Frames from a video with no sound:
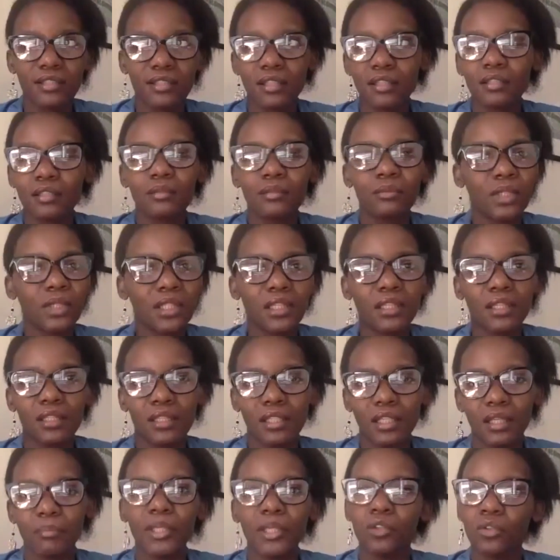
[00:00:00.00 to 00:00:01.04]
I was like, what
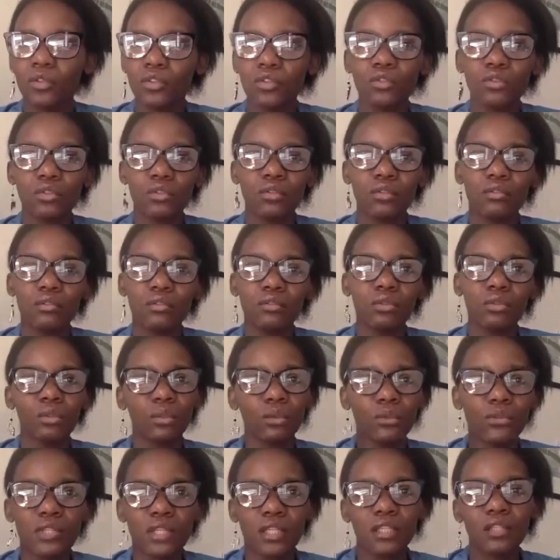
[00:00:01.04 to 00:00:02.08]
am I going
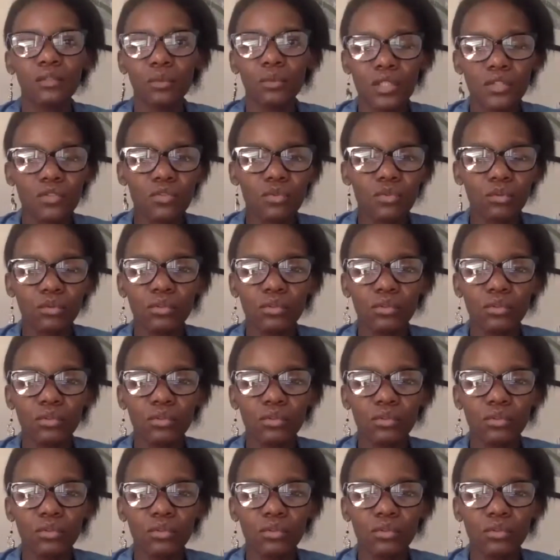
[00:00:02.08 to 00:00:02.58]
to lose anyway?